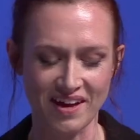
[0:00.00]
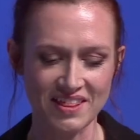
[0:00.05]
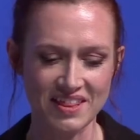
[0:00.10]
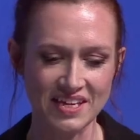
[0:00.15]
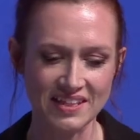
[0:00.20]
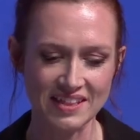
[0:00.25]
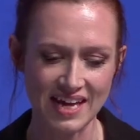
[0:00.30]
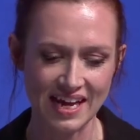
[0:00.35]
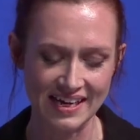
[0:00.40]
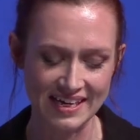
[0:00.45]

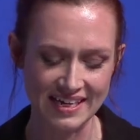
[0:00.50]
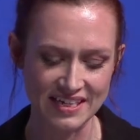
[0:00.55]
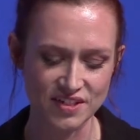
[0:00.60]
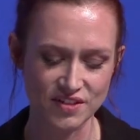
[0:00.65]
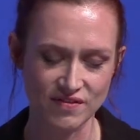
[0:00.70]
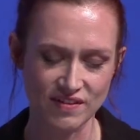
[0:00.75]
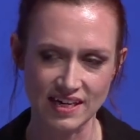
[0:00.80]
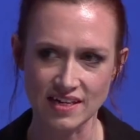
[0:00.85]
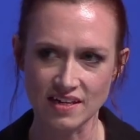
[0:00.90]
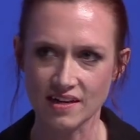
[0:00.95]
think that leads
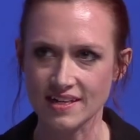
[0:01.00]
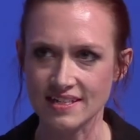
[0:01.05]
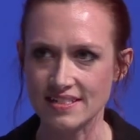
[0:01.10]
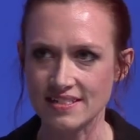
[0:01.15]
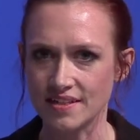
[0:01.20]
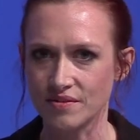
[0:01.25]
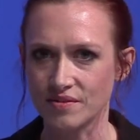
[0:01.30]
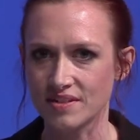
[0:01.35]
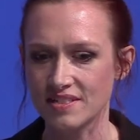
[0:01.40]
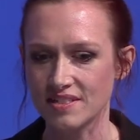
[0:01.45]
really nicely
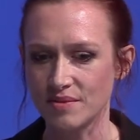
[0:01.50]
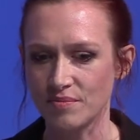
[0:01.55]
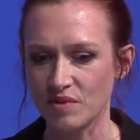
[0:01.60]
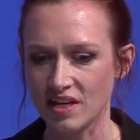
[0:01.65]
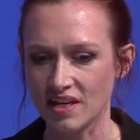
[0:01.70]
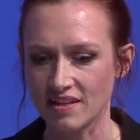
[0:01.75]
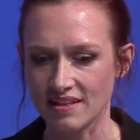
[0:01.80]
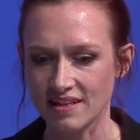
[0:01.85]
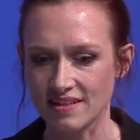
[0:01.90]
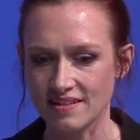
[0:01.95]
onto
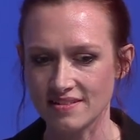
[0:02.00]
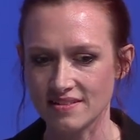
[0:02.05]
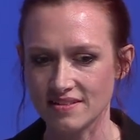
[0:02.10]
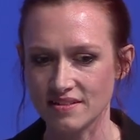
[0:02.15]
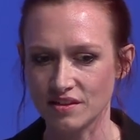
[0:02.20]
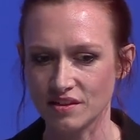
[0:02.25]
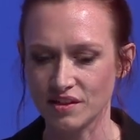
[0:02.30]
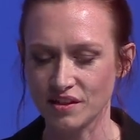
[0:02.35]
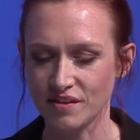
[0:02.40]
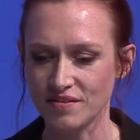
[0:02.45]
something that's
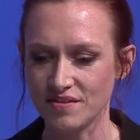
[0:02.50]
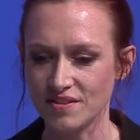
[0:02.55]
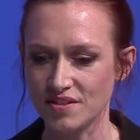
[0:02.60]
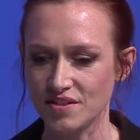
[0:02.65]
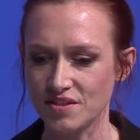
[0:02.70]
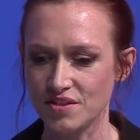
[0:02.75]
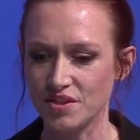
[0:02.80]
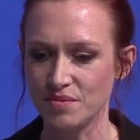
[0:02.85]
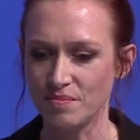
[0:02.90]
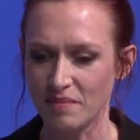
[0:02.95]
close
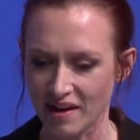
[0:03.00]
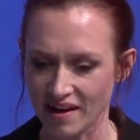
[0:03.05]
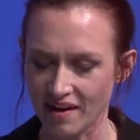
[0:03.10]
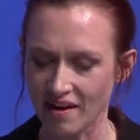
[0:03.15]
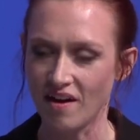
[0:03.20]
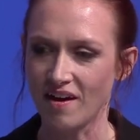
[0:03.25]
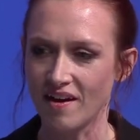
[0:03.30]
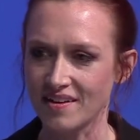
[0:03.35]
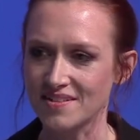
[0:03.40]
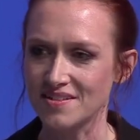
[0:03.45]
to my
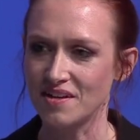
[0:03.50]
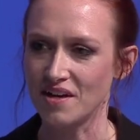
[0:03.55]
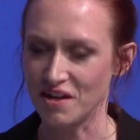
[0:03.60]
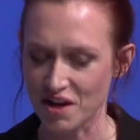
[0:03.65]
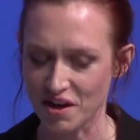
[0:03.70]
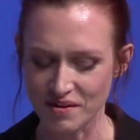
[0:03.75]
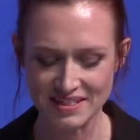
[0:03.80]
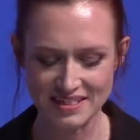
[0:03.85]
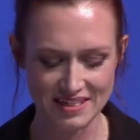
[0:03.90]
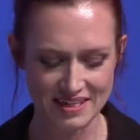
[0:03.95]
heart and I know
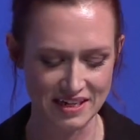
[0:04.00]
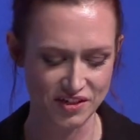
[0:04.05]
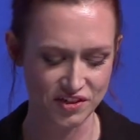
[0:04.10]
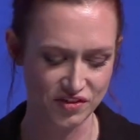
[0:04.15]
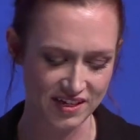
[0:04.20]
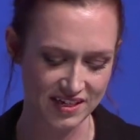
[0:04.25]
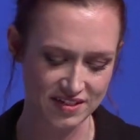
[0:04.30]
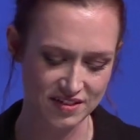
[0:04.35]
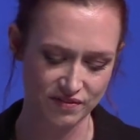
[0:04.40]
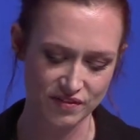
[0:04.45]
is an
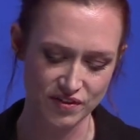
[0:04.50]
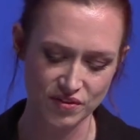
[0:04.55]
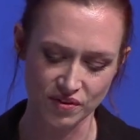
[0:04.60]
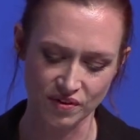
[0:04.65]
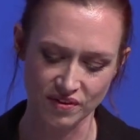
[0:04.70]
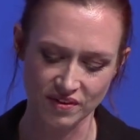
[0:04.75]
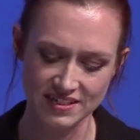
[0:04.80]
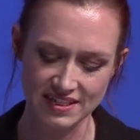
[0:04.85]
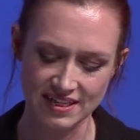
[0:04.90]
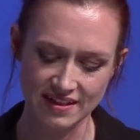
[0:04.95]
interest of
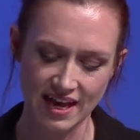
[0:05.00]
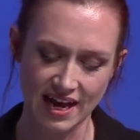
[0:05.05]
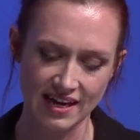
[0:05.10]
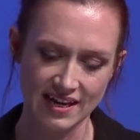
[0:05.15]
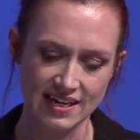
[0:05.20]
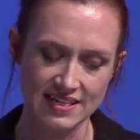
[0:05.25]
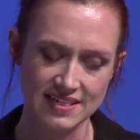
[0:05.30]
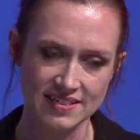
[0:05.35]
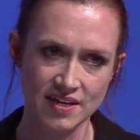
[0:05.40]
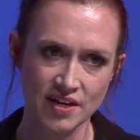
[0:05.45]
yours, and that
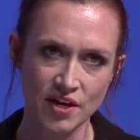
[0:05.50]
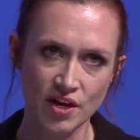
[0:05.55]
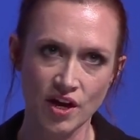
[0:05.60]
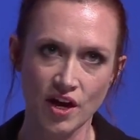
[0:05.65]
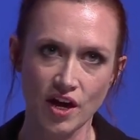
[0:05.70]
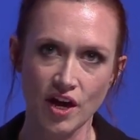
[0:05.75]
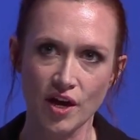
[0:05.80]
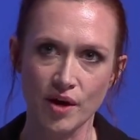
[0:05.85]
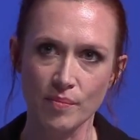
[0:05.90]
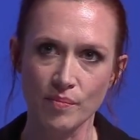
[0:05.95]
is
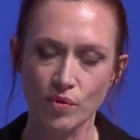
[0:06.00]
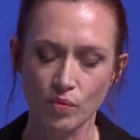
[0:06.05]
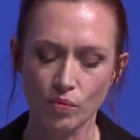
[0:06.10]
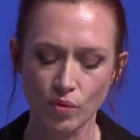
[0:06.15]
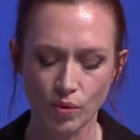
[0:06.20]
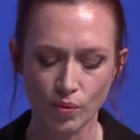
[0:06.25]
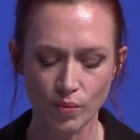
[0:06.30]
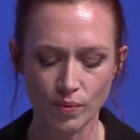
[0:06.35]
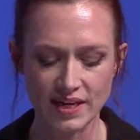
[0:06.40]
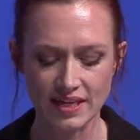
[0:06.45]

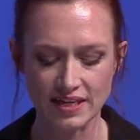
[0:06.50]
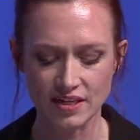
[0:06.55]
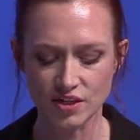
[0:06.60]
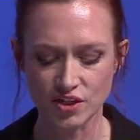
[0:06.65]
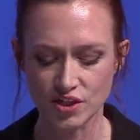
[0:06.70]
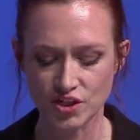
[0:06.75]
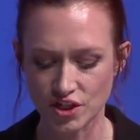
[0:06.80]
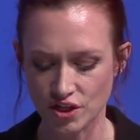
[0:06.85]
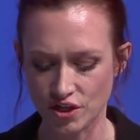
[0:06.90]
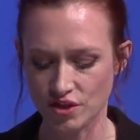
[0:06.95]
what we can
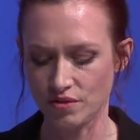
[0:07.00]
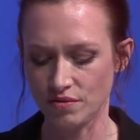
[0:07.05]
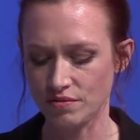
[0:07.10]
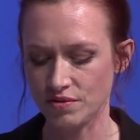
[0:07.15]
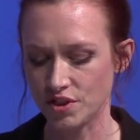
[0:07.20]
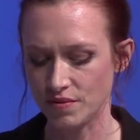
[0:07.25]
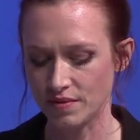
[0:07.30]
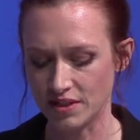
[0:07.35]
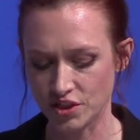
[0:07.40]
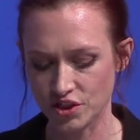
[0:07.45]
do
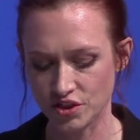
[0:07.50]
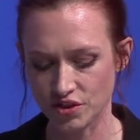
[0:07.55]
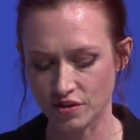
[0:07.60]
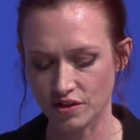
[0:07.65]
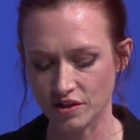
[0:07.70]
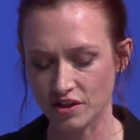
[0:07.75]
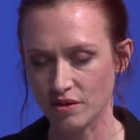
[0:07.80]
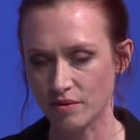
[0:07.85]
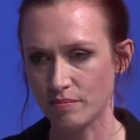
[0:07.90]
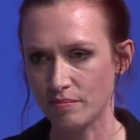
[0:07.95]
to ensure
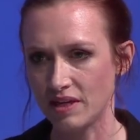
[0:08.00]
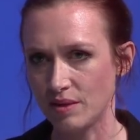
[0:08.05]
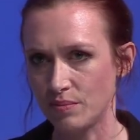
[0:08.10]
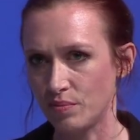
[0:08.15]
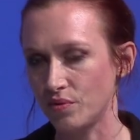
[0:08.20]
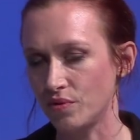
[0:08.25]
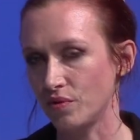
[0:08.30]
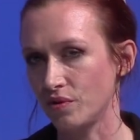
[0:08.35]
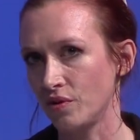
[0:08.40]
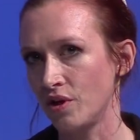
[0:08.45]
that
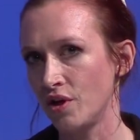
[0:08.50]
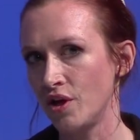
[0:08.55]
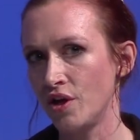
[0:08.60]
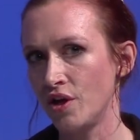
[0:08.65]
people